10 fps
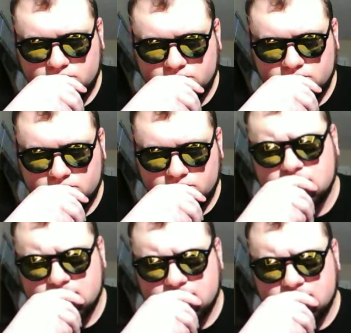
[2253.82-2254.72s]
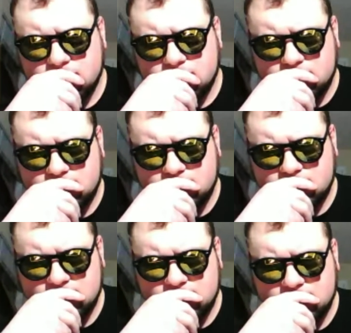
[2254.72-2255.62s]
I could talk about
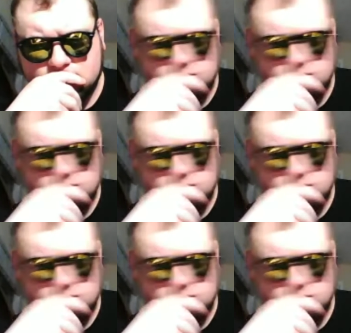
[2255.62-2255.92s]
benefits we give